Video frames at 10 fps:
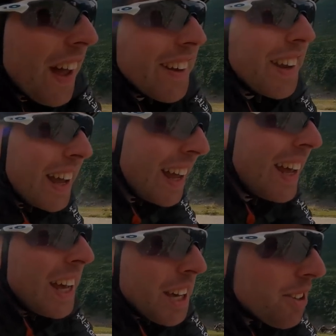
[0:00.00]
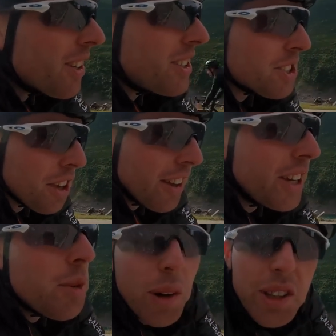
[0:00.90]
and then you can
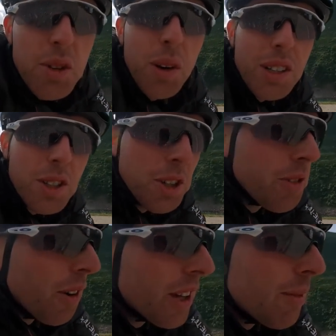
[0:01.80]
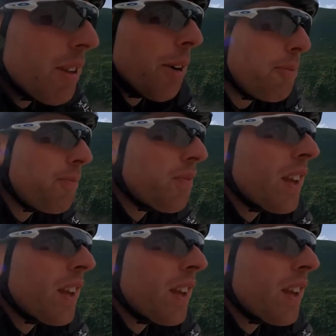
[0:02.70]
decide when you want to turn around and come down.